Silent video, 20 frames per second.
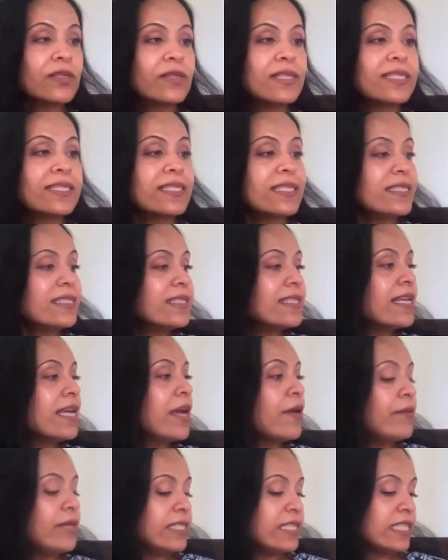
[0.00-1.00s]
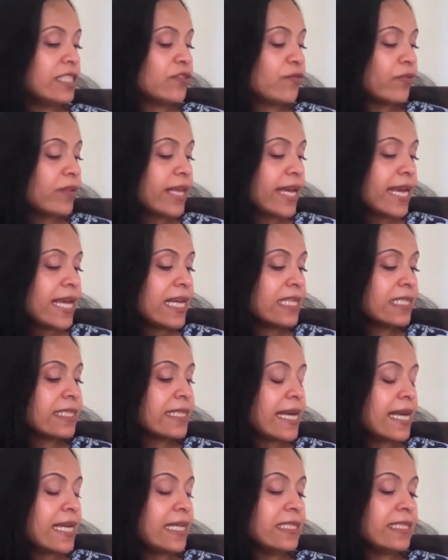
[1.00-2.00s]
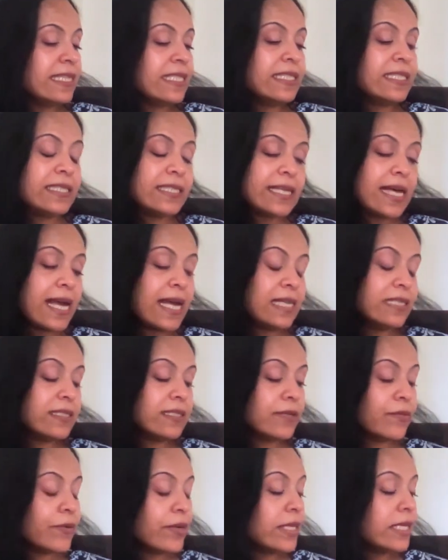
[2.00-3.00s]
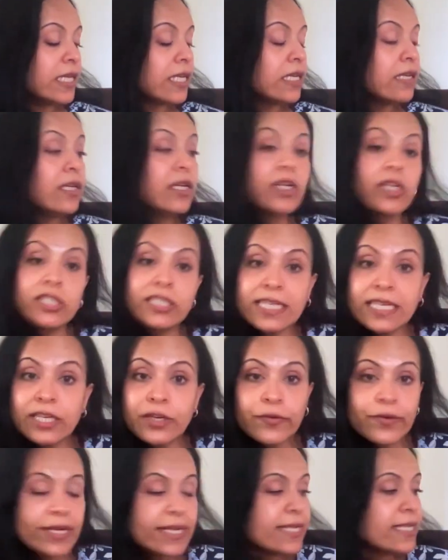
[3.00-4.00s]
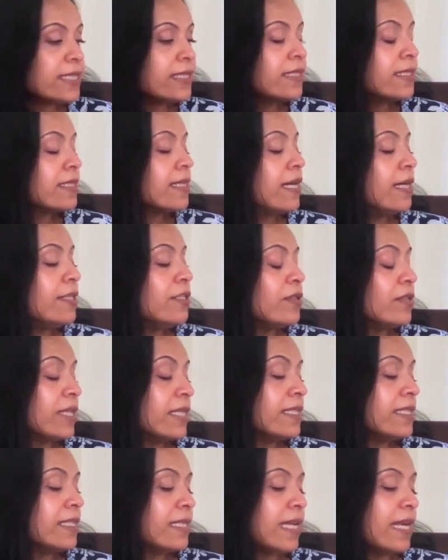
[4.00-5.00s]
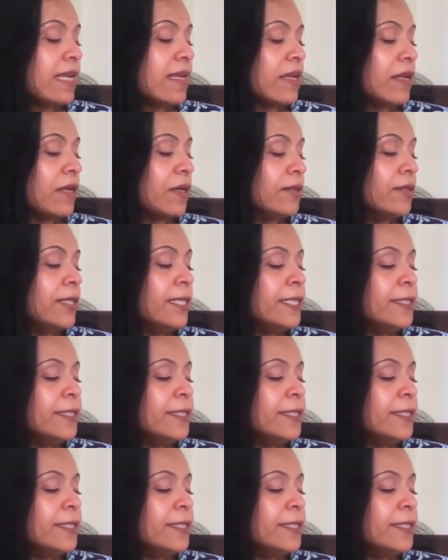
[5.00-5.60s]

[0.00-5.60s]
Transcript: So this is Heritage Flakes, and it has a really good ingredients. Uh, you can see, you know,